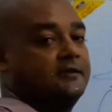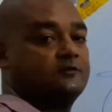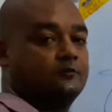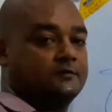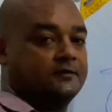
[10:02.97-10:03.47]

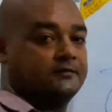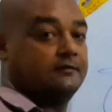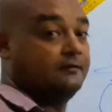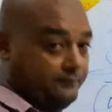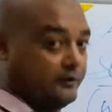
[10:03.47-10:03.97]
sources
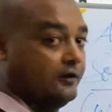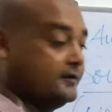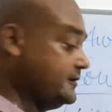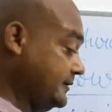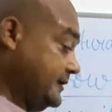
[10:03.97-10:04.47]

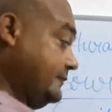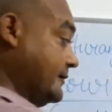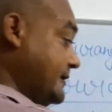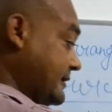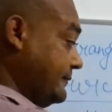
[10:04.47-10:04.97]
because these were
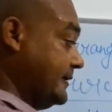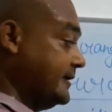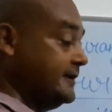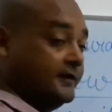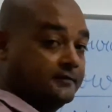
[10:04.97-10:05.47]
written by the
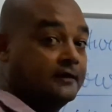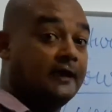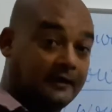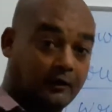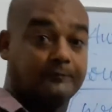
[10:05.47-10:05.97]
Indians,
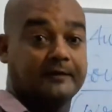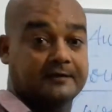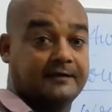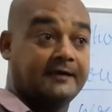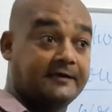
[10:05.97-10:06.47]
and obviously
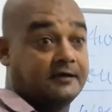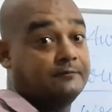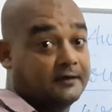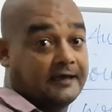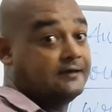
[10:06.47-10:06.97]
Indian will
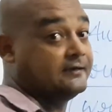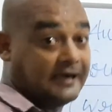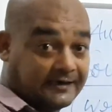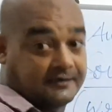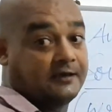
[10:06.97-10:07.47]
write
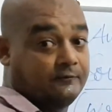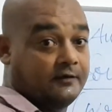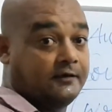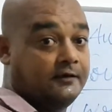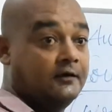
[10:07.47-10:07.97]
that thing
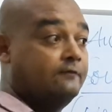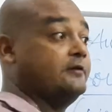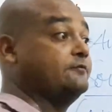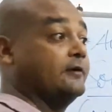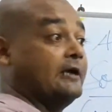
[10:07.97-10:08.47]
only which
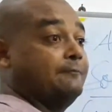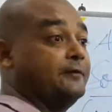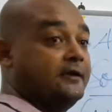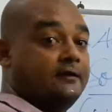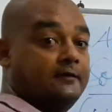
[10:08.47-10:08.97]
were
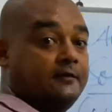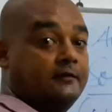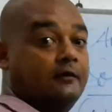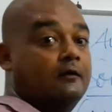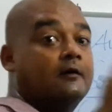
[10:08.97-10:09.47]
happening in the
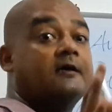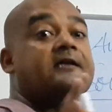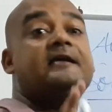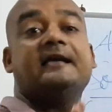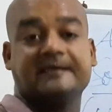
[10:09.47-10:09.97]

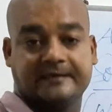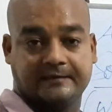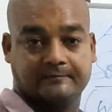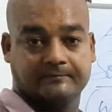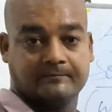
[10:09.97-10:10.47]
reality.
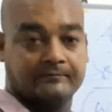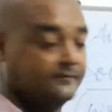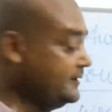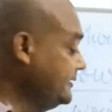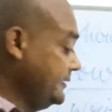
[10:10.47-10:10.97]

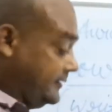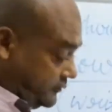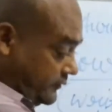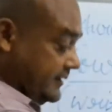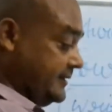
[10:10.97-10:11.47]
So
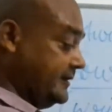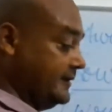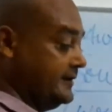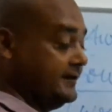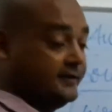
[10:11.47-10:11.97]

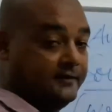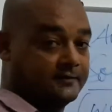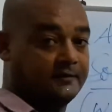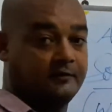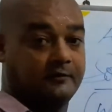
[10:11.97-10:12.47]
indigenous
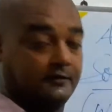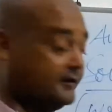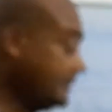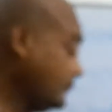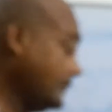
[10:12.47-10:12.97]

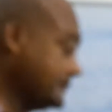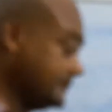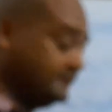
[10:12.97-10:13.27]
records,